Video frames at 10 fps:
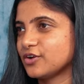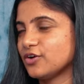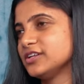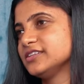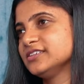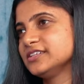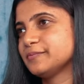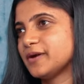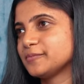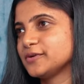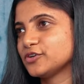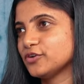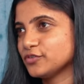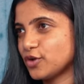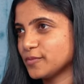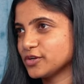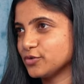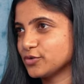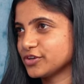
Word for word: called the Department of Common Core